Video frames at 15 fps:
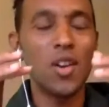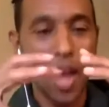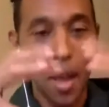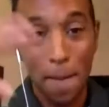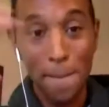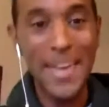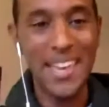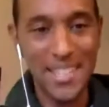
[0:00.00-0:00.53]

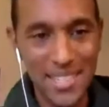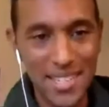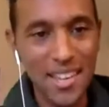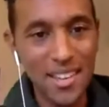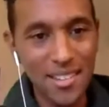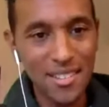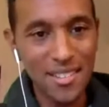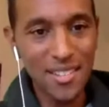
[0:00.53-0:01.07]

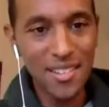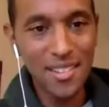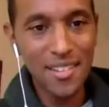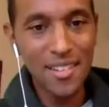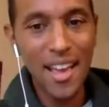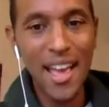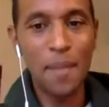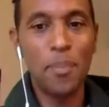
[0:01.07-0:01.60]
amazing,
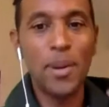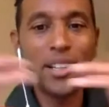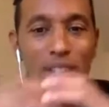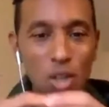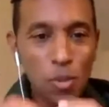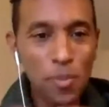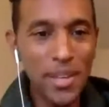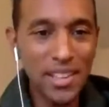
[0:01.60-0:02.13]
but a
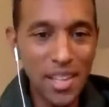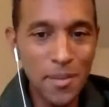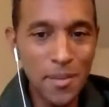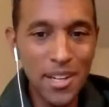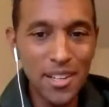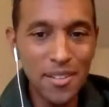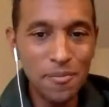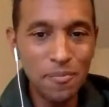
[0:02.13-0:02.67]
little bit limited.